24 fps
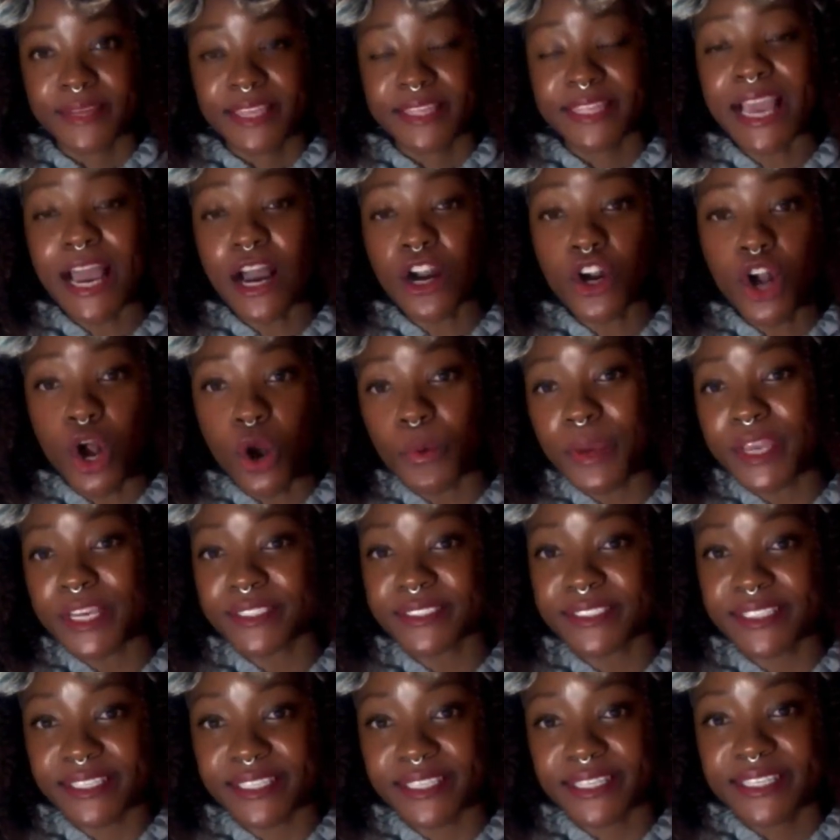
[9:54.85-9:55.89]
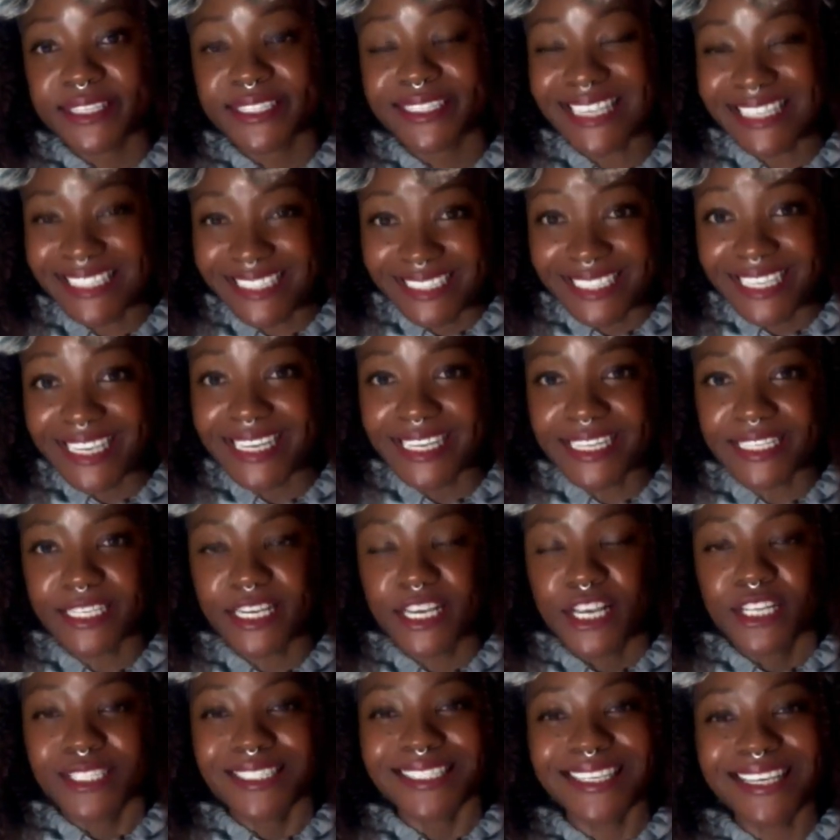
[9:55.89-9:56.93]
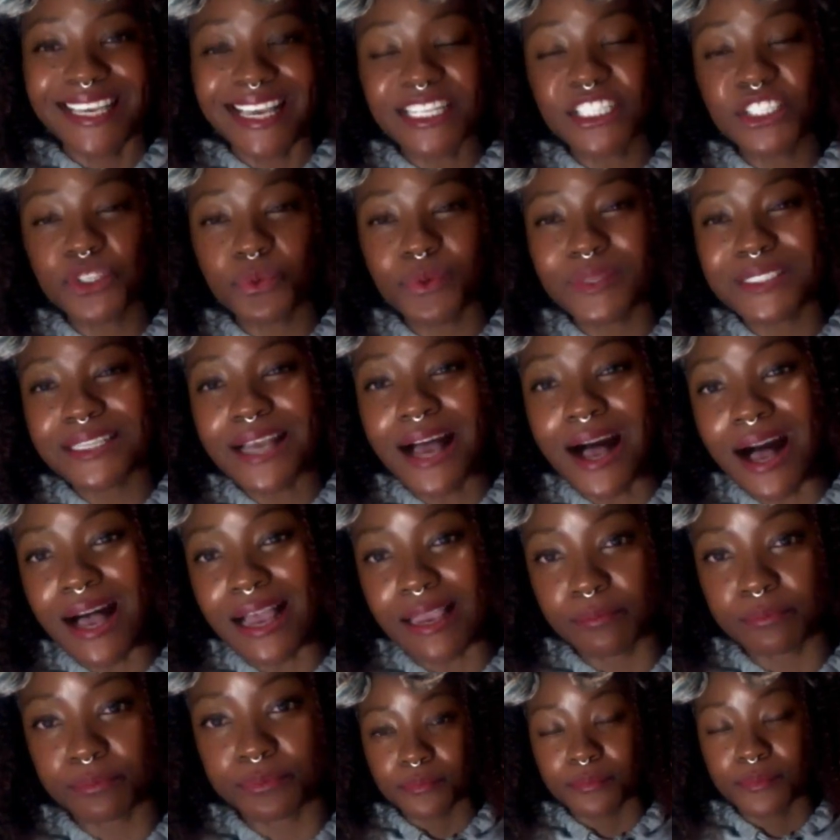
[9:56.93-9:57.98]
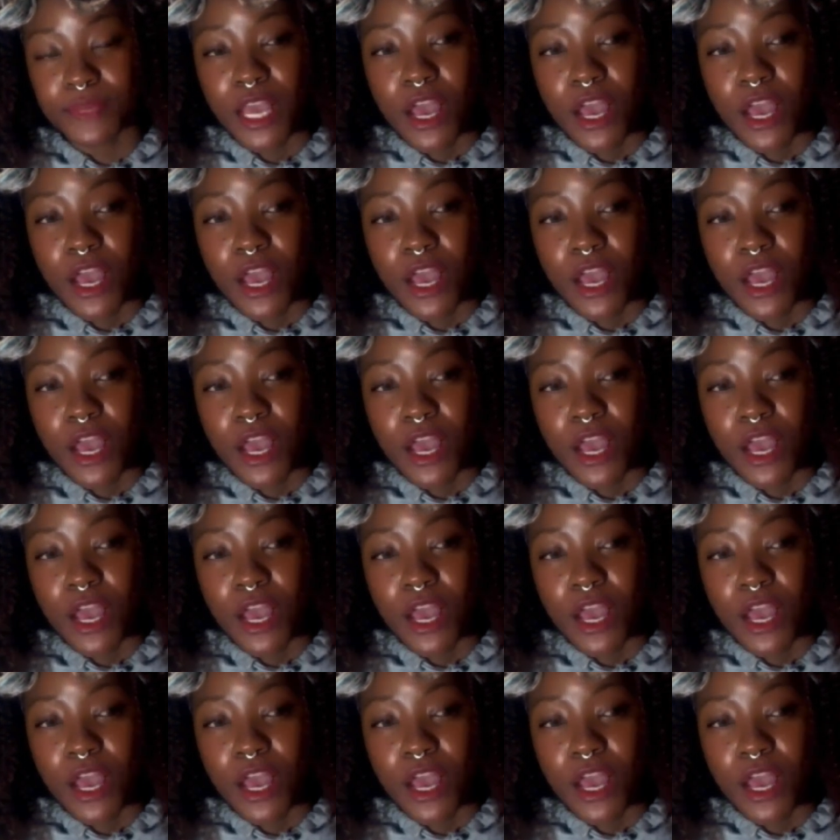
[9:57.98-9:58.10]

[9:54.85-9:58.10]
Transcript: They are going to succeed to get to a time